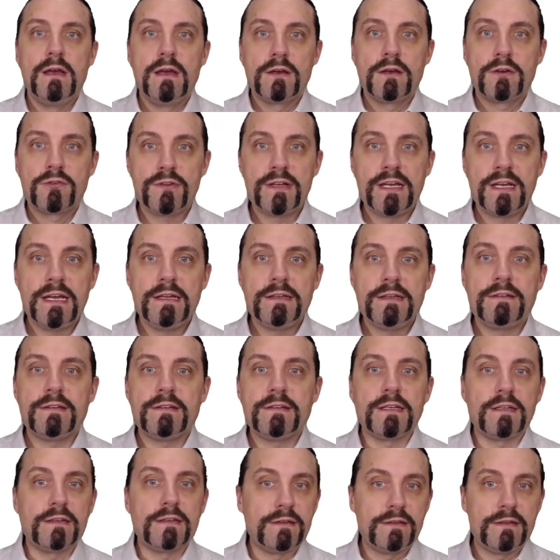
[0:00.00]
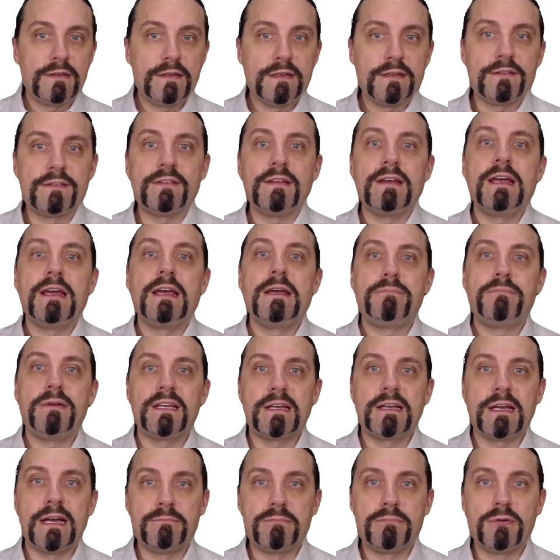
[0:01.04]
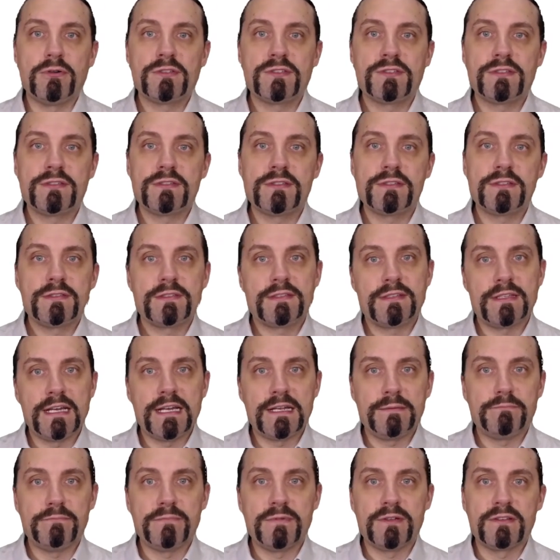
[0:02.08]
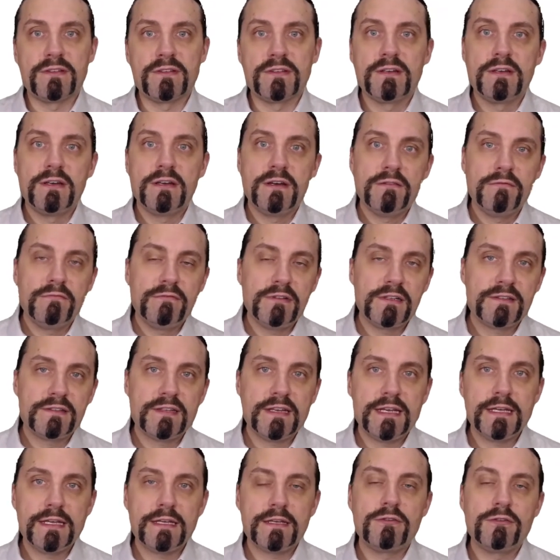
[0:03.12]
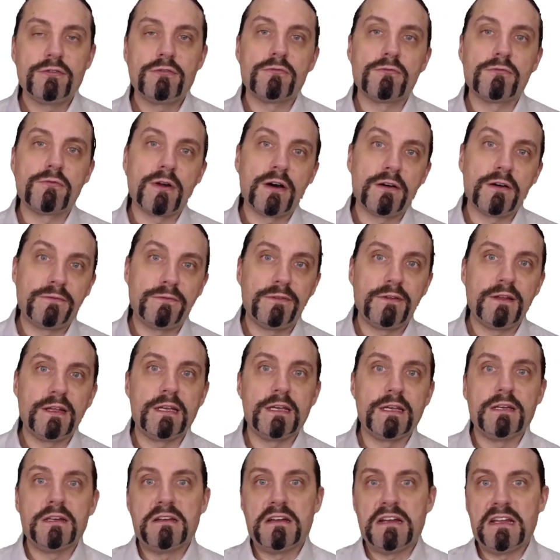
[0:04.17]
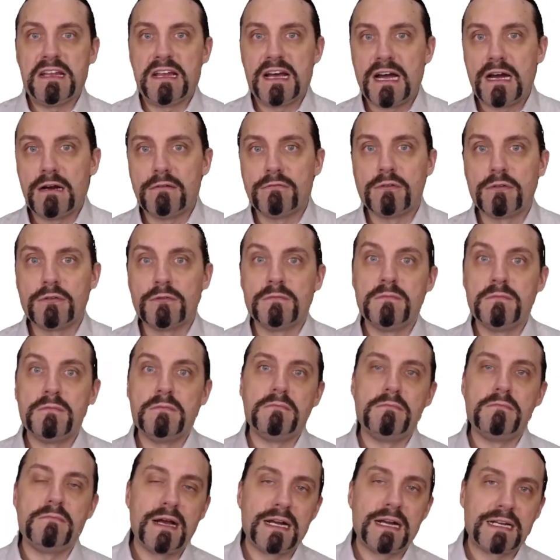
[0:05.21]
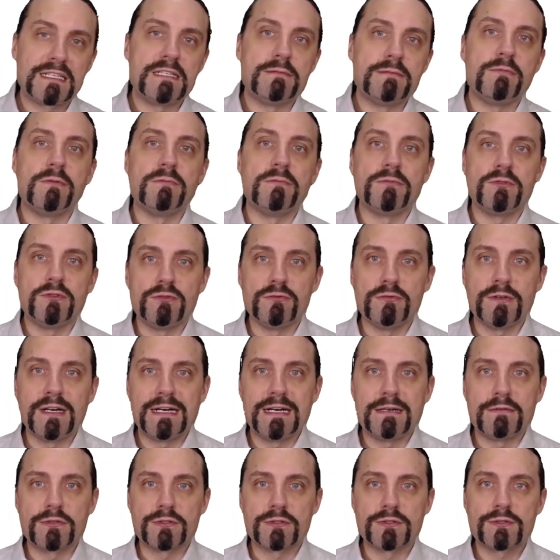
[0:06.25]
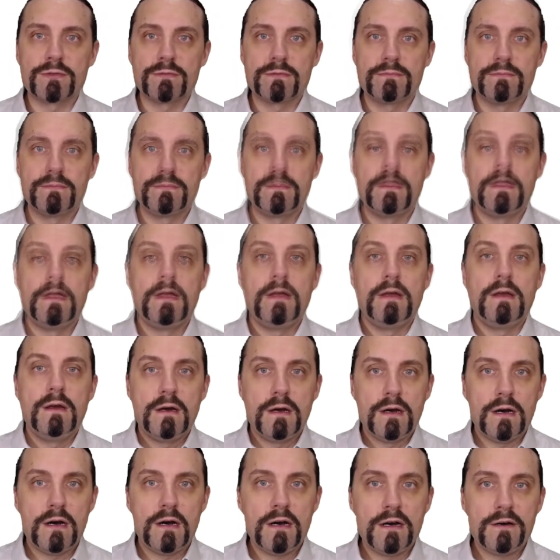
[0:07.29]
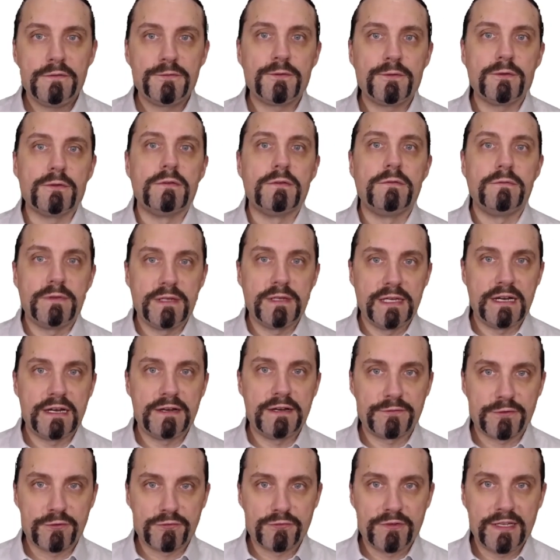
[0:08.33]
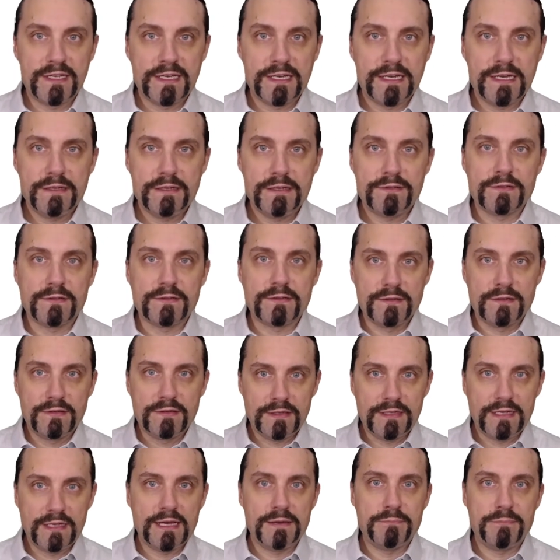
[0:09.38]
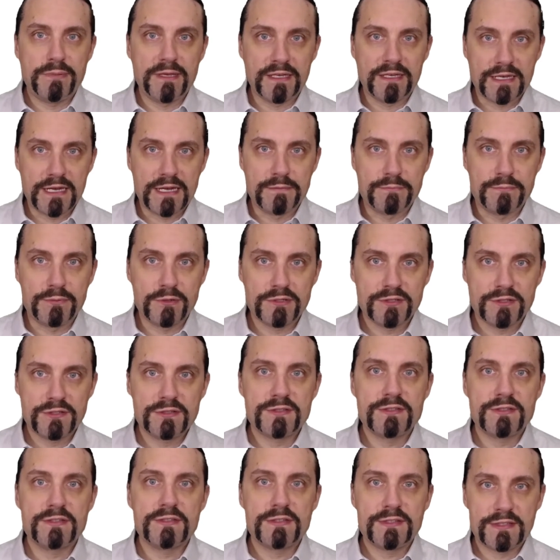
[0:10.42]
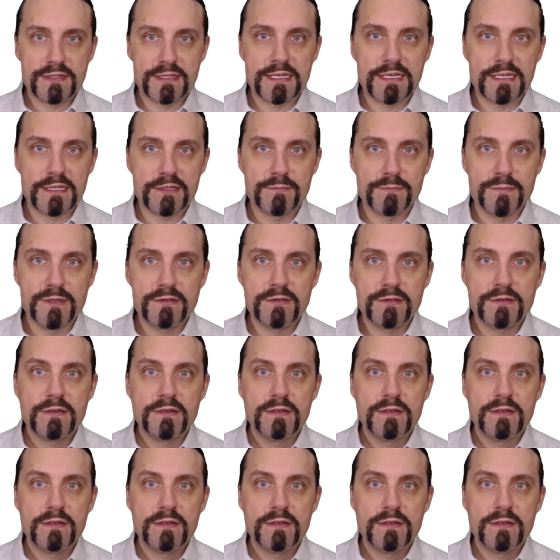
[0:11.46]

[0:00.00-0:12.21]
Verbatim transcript: Creating this epic hypothesis statement will take you roughly an hour, maximum two hours. After we have created the epic hypothesis statement,